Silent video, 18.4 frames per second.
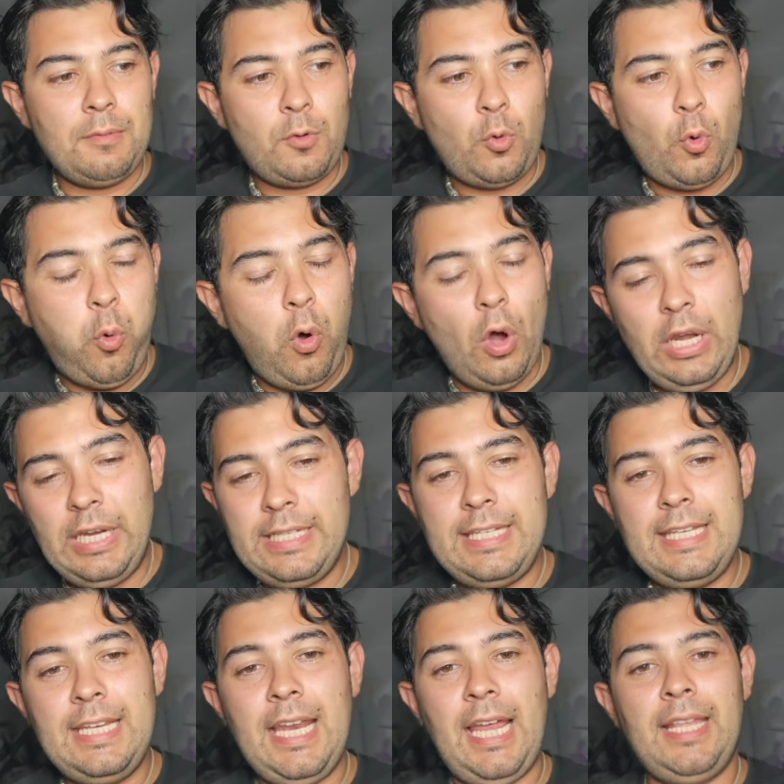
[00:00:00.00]

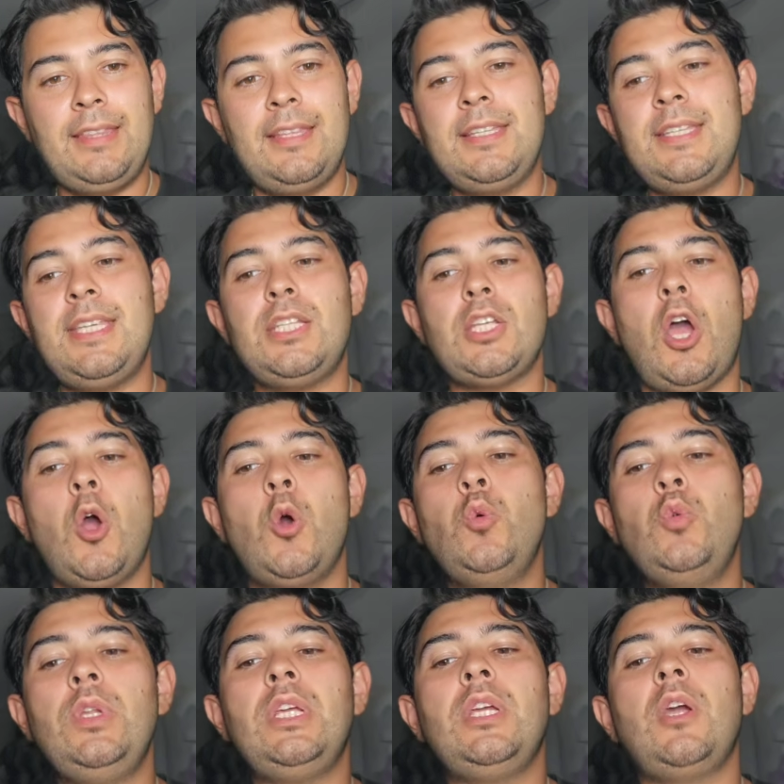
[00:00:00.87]
quality like this is
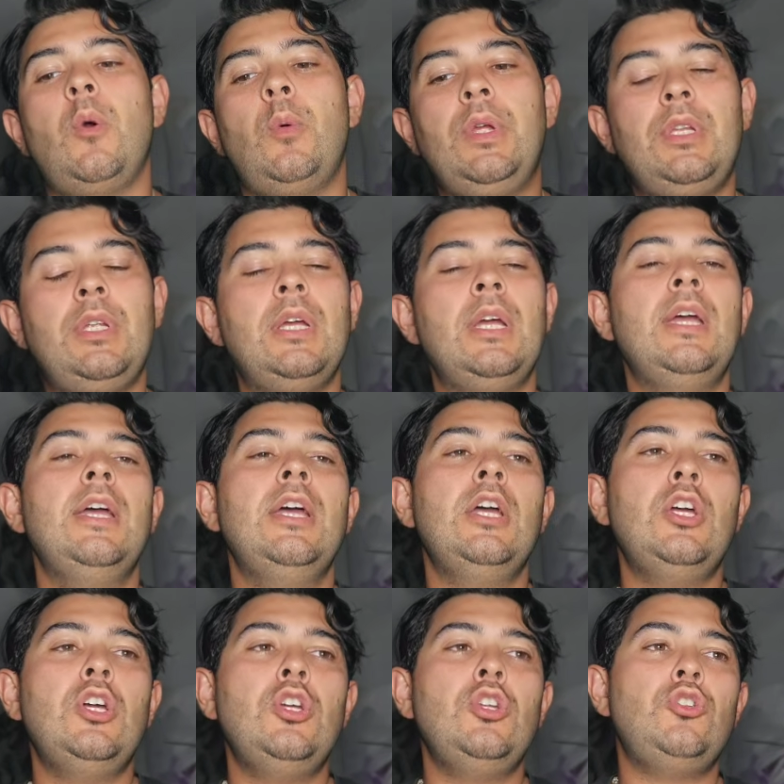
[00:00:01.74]
only going
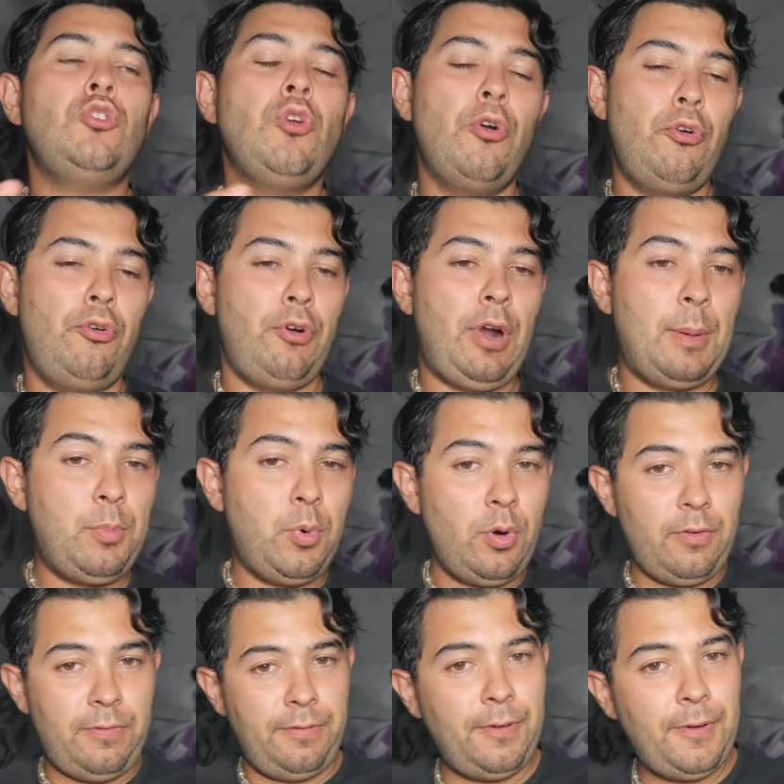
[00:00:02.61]
to rub
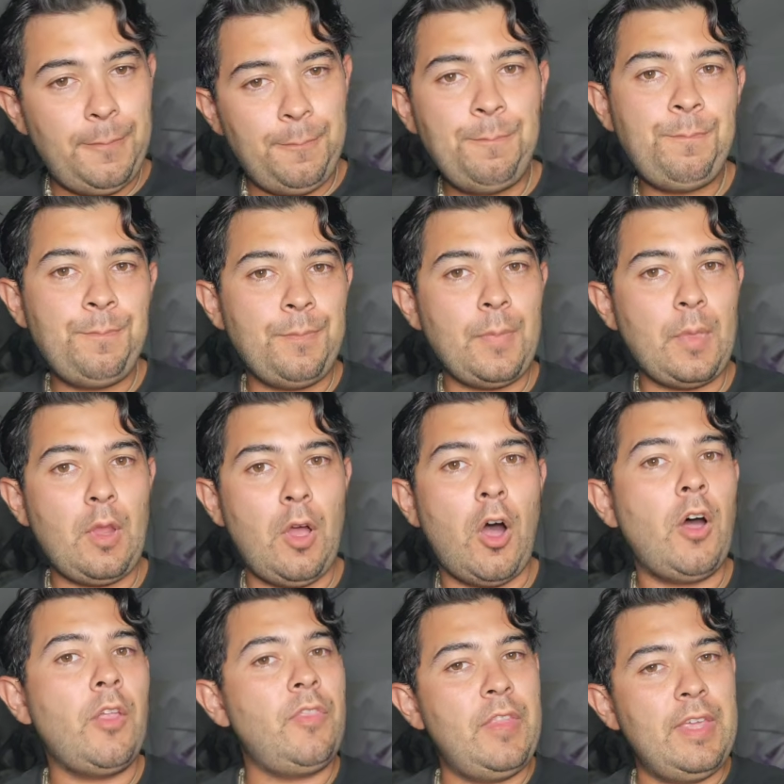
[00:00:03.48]
off
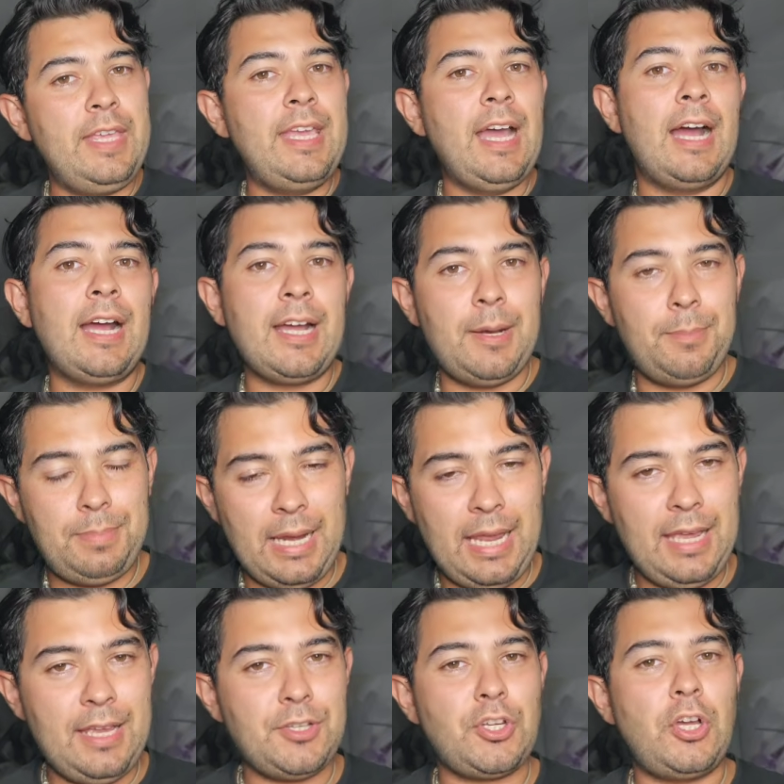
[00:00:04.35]
on the younger
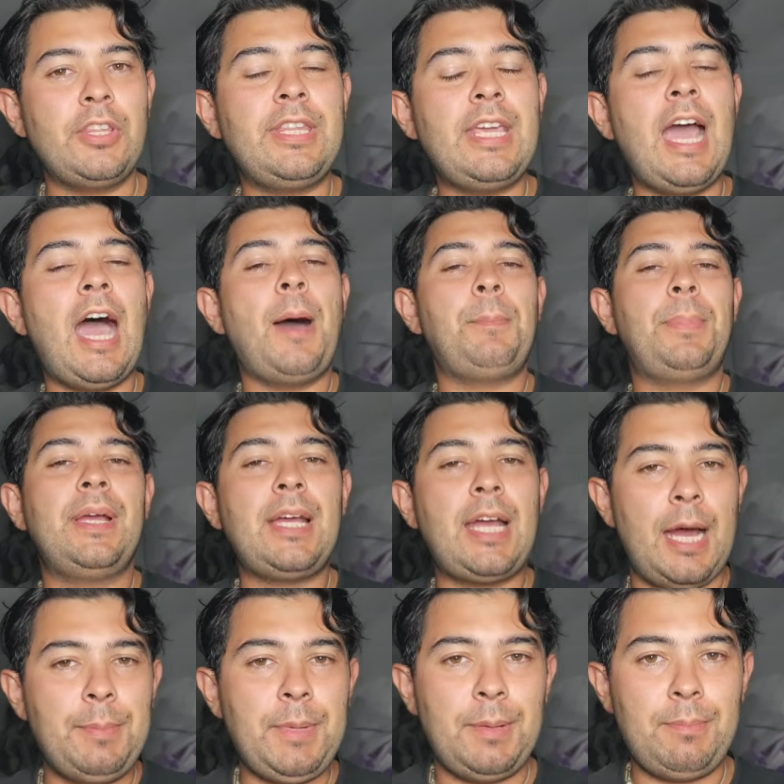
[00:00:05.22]
players, on the up and
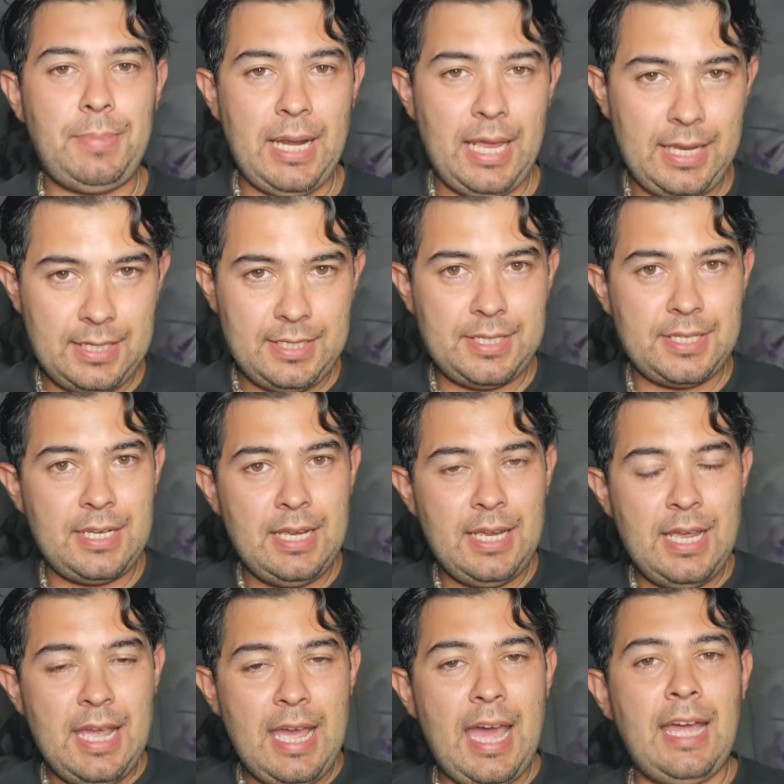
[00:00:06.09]
coming players,
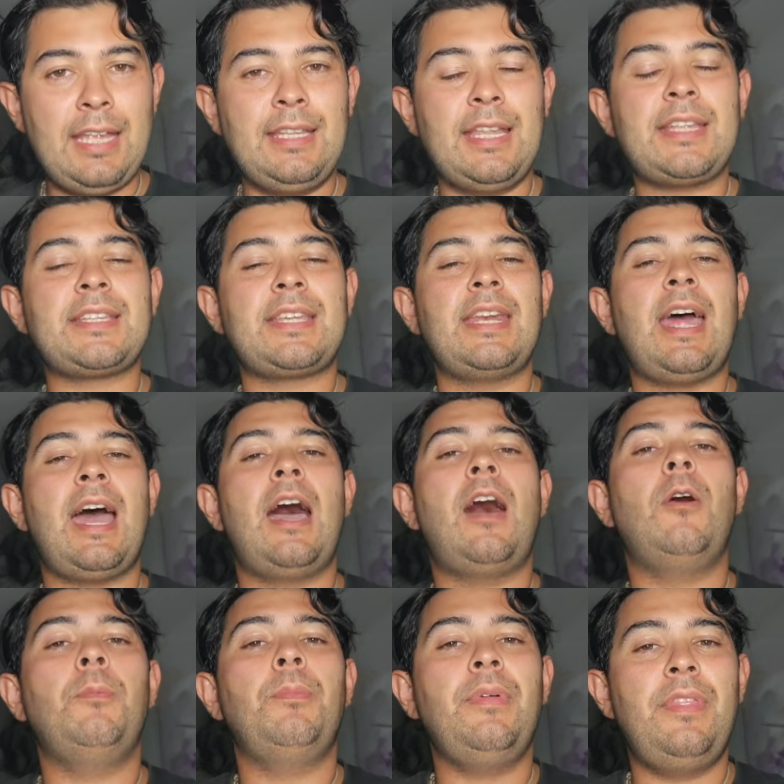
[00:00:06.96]
and that's going to
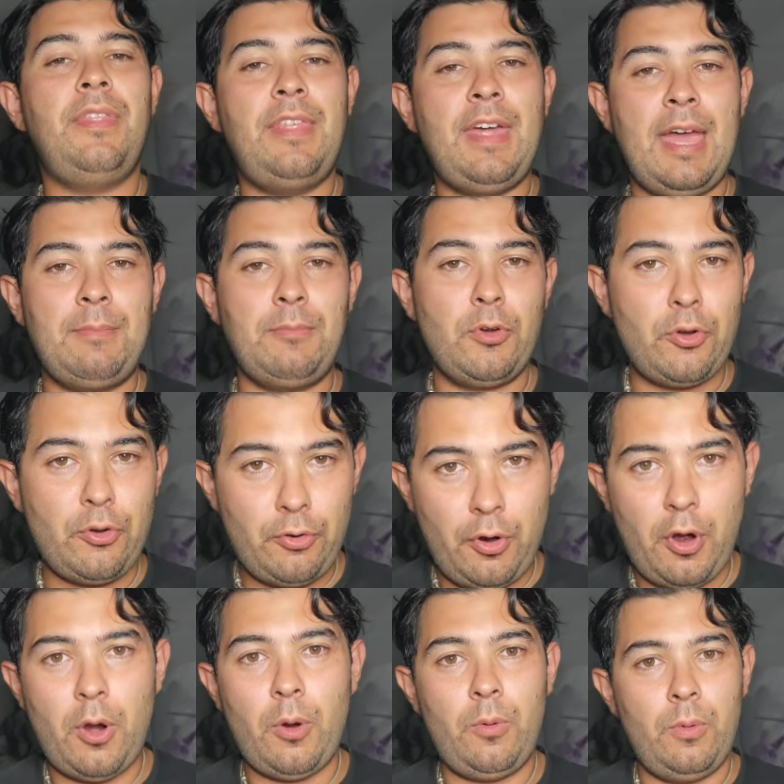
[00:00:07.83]
help them
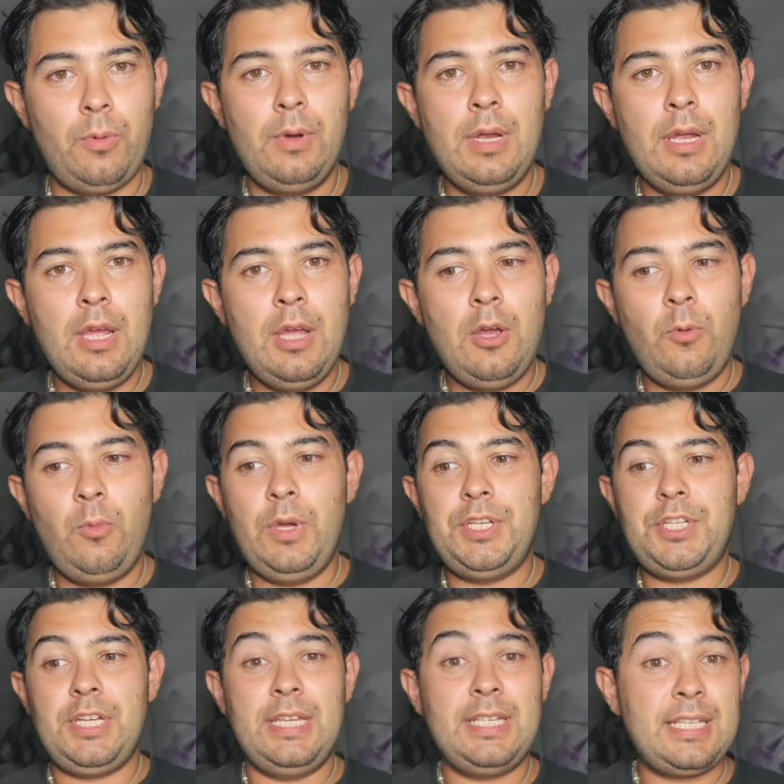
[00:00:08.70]
grow,
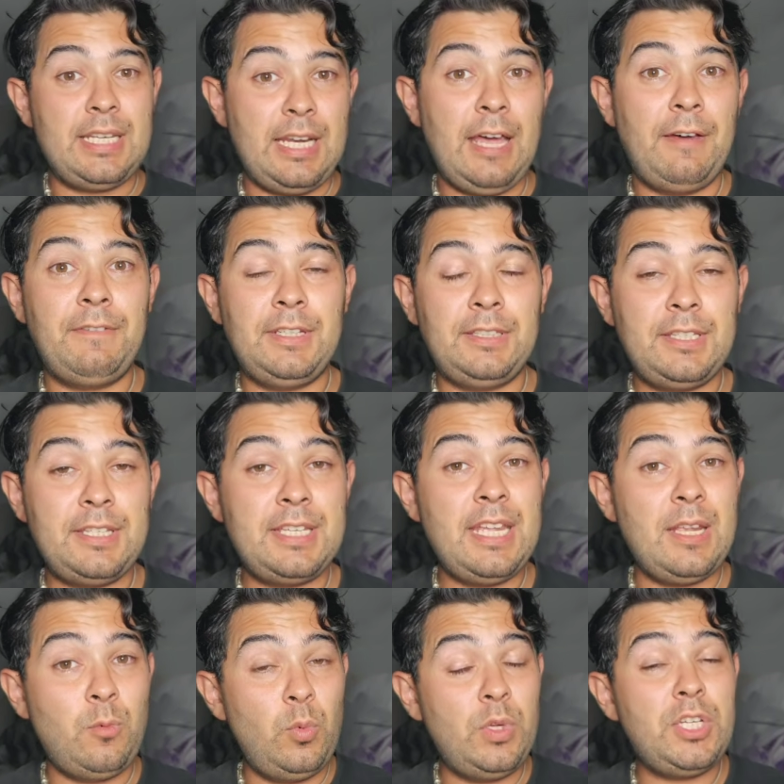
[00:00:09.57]
which is lovely to
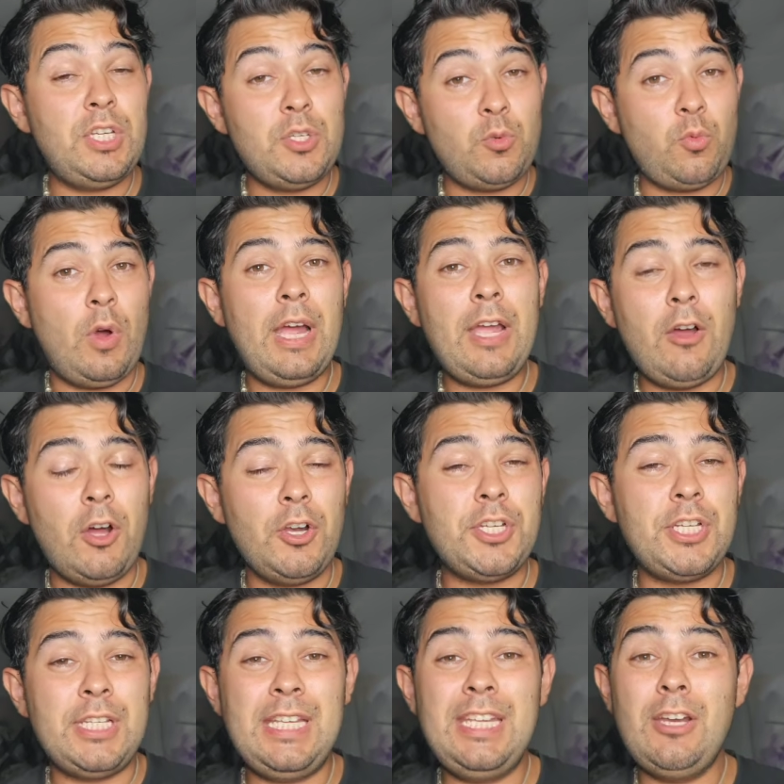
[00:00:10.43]
see, and which is why
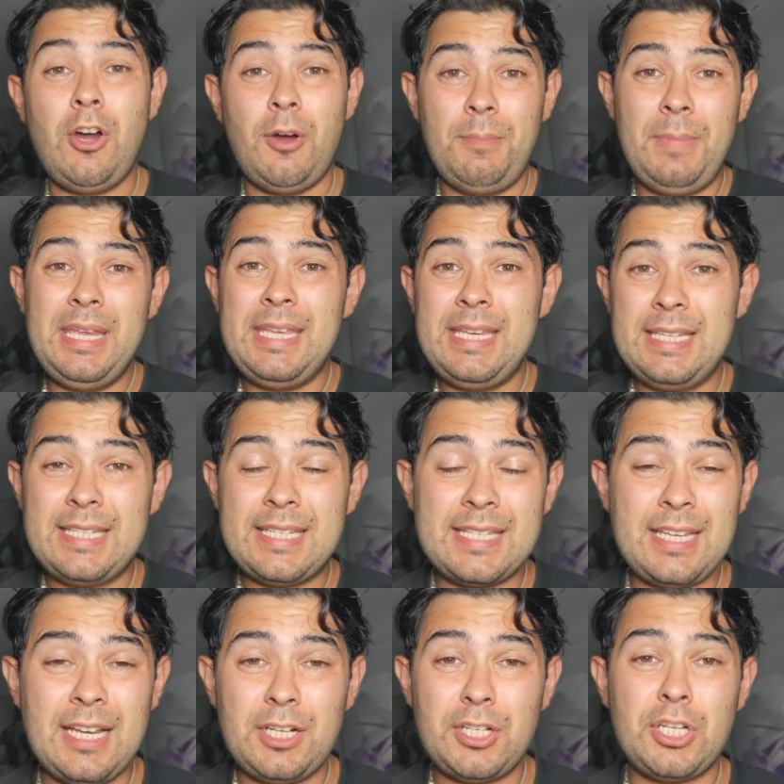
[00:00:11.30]
Argentina are making
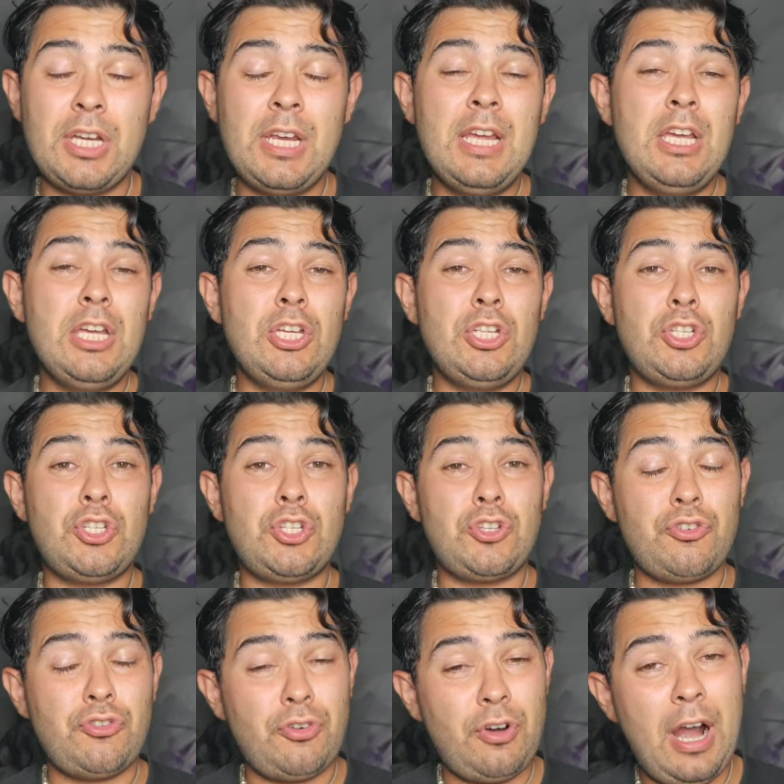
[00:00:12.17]
such
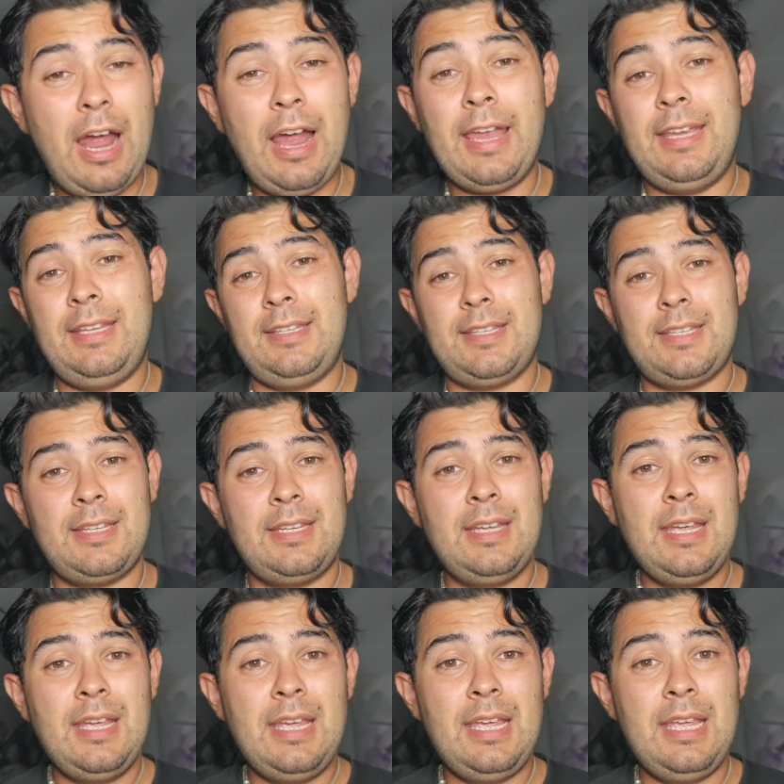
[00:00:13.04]
strides
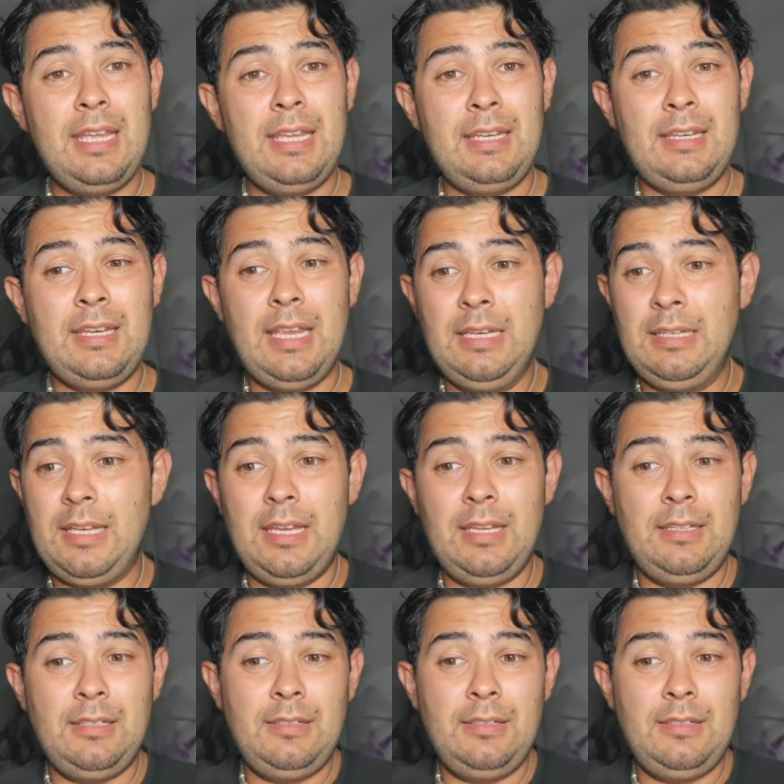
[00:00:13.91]
in